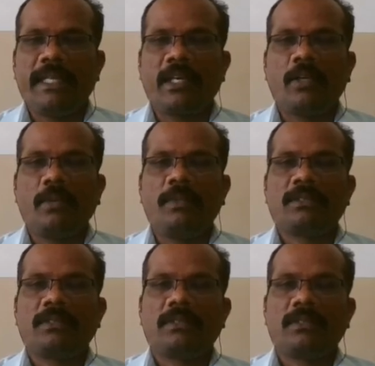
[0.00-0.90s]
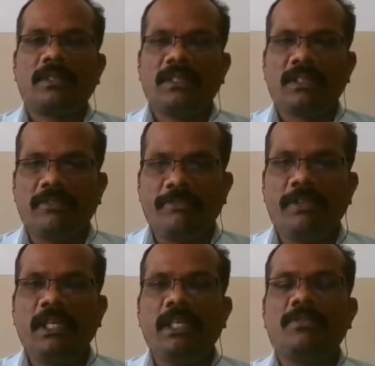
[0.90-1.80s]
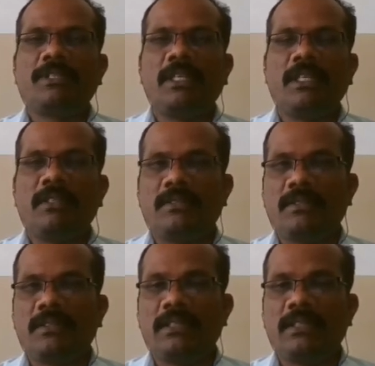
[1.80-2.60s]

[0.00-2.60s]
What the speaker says: economics is a field of studies